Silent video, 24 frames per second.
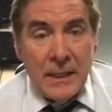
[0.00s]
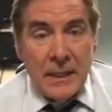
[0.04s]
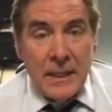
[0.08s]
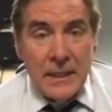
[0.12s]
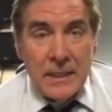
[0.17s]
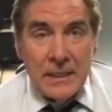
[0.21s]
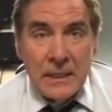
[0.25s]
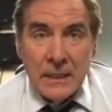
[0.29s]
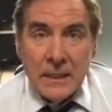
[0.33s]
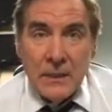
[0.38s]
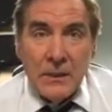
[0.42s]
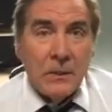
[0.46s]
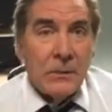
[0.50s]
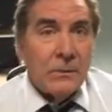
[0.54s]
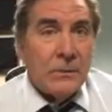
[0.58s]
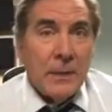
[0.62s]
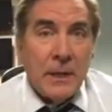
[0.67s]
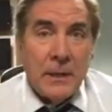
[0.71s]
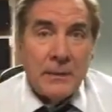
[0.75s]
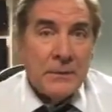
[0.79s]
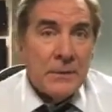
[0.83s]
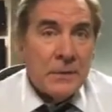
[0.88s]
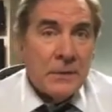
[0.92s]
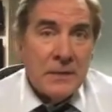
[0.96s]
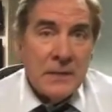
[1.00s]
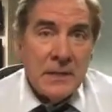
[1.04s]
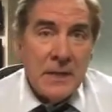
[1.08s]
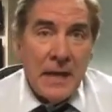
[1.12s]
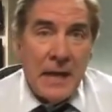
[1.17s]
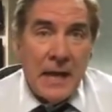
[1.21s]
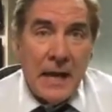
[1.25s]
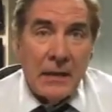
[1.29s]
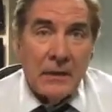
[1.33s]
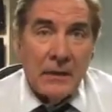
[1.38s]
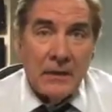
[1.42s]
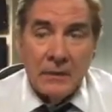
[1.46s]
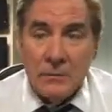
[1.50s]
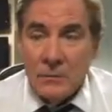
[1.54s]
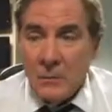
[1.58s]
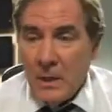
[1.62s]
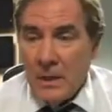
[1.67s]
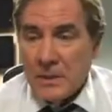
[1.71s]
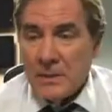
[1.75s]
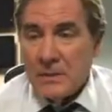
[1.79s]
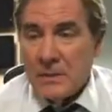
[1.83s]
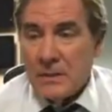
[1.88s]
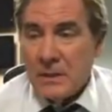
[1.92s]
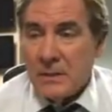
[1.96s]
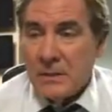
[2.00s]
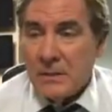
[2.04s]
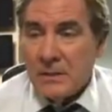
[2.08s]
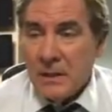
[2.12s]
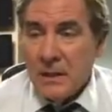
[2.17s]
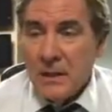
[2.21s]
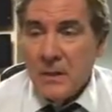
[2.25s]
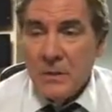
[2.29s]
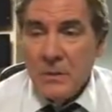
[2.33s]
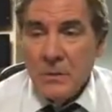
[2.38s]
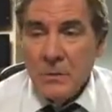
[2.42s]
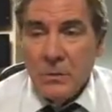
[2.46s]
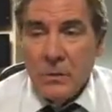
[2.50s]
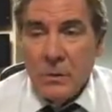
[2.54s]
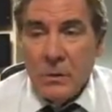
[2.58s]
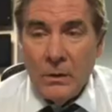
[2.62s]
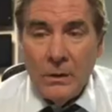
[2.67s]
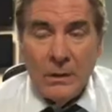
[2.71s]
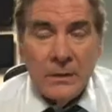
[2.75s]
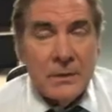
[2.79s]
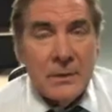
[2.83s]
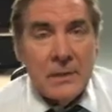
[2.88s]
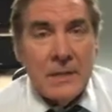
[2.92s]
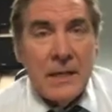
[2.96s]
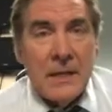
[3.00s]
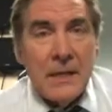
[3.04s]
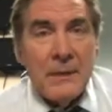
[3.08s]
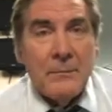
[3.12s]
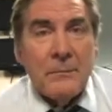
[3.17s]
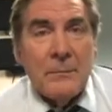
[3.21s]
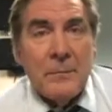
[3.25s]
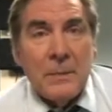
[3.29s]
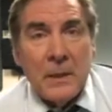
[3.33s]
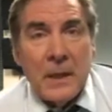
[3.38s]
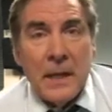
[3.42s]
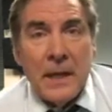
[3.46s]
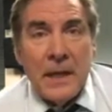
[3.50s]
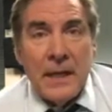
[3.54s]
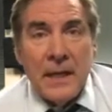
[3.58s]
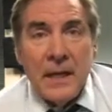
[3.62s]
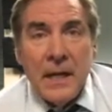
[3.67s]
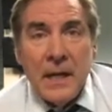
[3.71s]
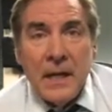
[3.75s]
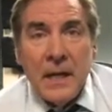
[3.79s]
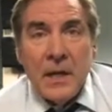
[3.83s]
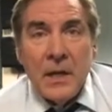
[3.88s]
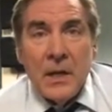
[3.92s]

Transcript: He said, look, when I was in Seattle and watched this New Orleans team play,